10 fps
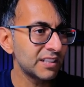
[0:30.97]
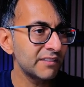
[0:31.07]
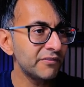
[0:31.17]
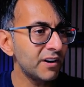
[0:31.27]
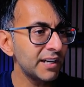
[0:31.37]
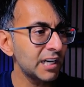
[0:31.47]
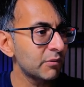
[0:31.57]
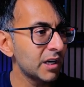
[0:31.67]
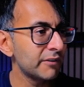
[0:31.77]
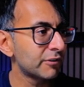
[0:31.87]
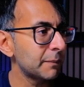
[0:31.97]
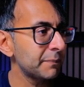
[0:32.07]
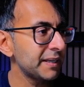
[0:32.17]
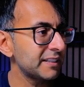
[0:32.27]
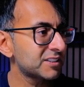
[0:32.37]
And if I go over and
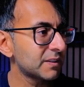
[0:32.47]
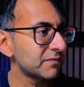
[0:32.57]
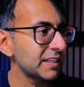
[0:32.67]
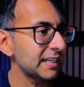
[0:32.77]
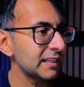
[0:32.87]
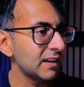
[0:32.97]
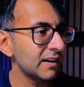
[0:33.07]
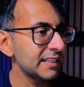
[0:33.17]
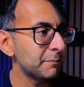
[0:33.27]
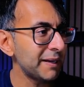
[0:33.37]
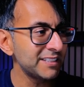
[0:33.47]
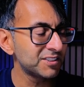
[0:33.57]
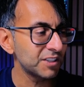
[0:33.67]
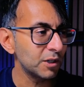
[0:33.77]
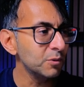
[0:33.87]
pick something like
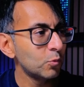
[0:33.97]
benzo,